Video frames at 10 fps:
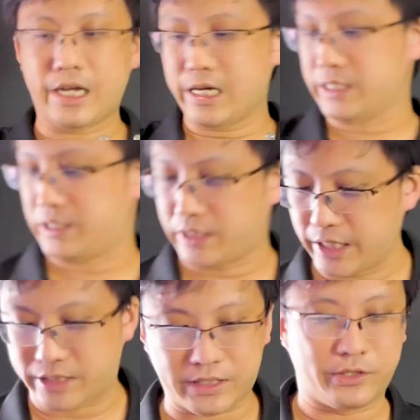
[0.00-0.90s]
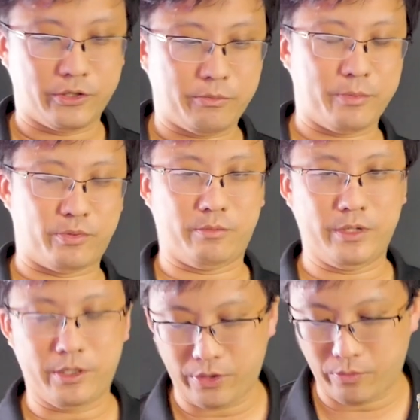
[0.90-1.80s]
guys, yes, you may
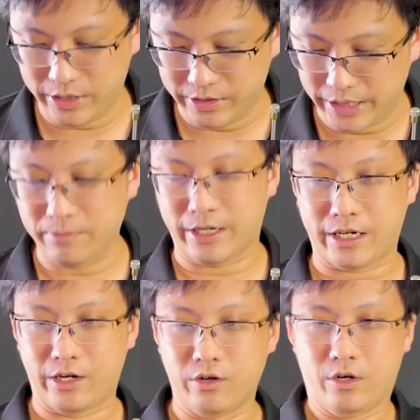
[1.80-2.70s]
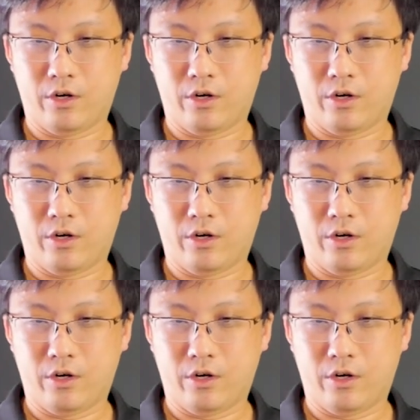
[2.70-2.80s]
probably be wondering by now,